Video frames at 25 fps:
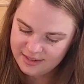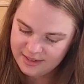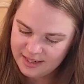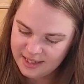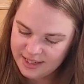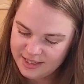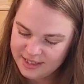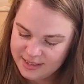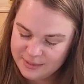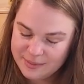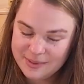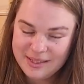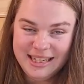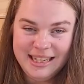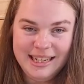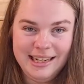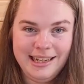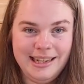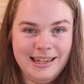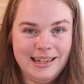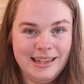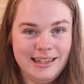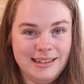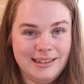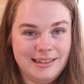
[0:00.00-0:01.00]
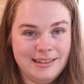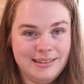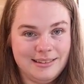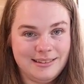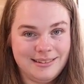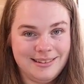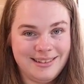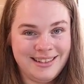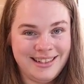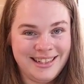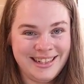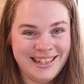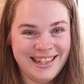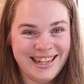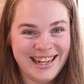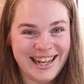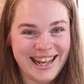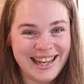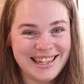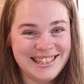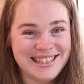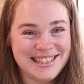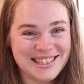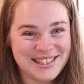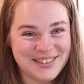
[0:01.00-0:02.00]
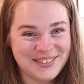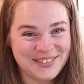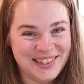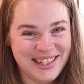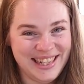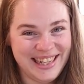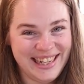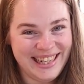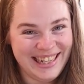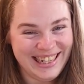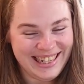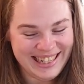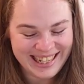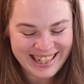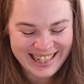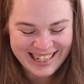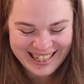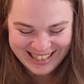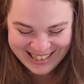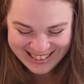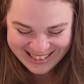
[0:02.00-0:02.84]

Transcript: I just want to eat it. I just want to eat it.